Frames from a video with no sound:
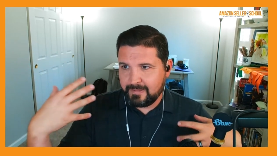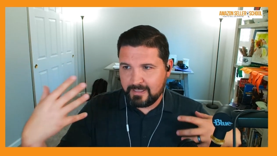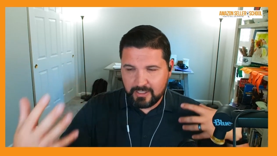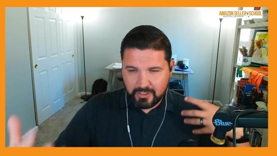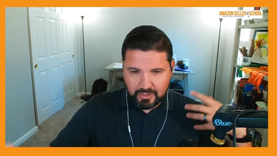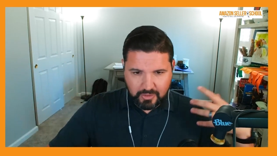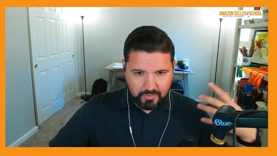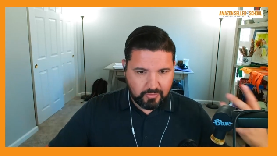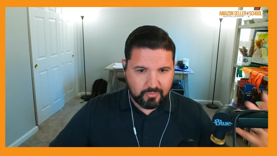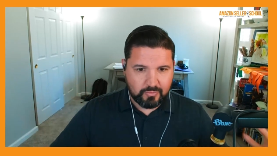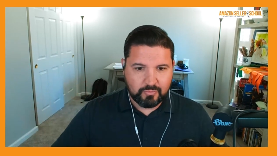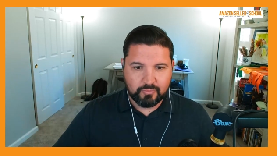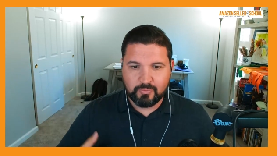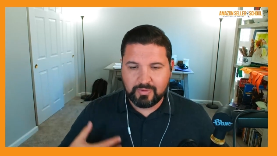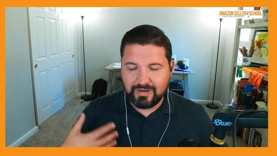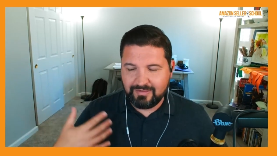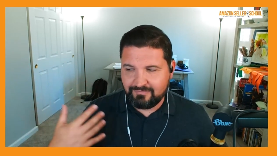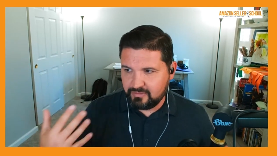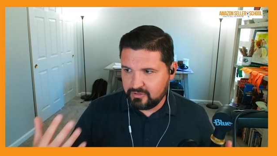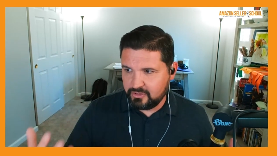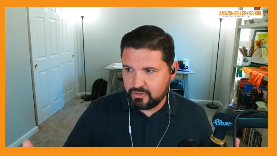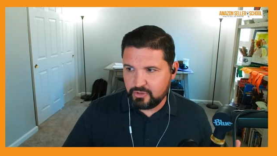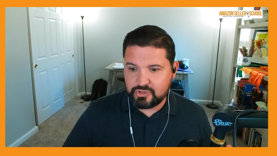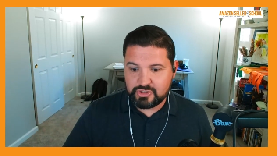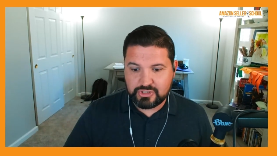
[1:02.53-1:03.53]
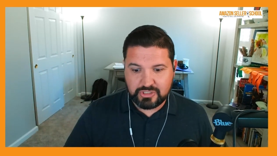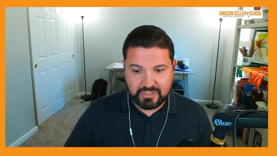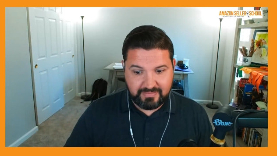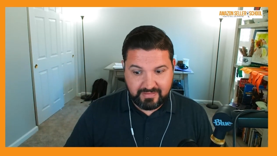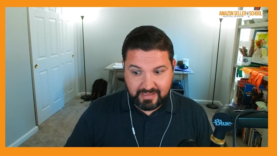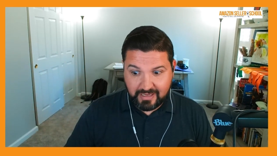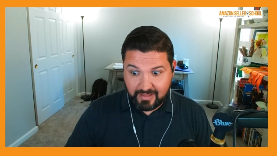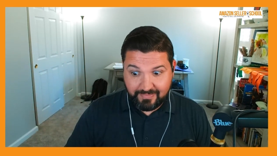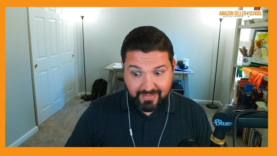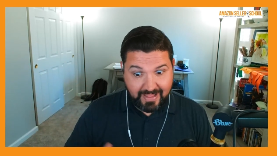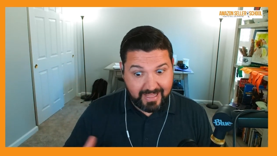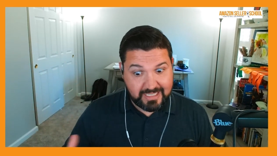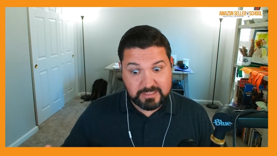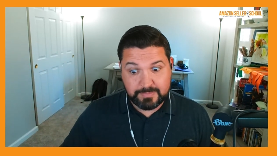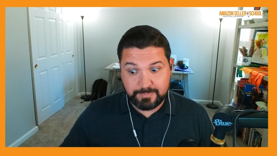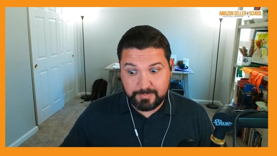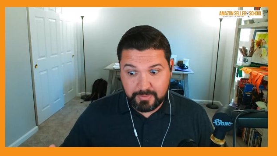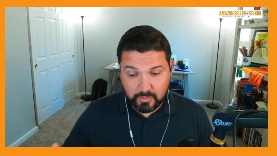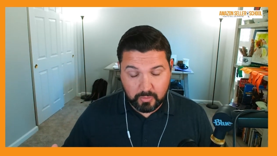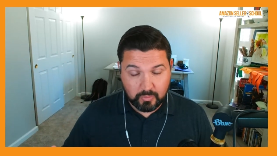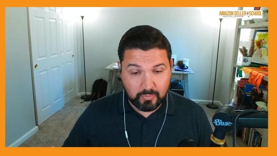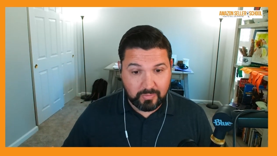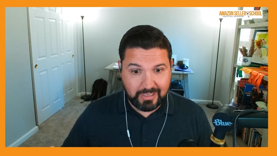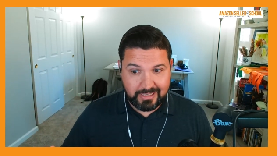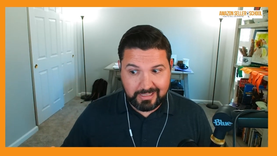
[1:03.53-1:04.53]
you know, revolution. Now that's
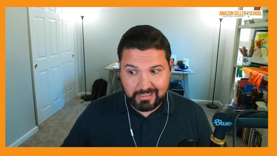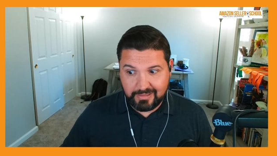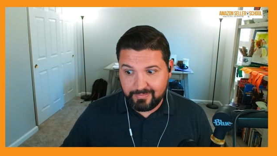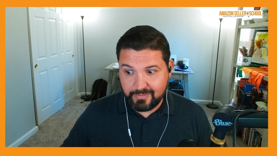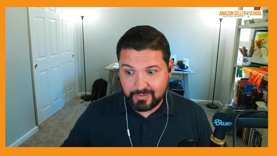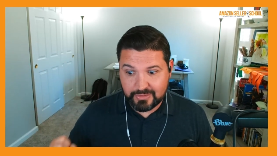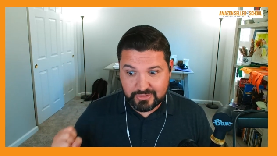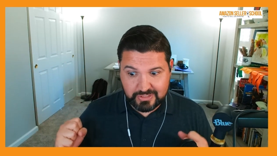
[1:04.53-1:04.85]
built right in there.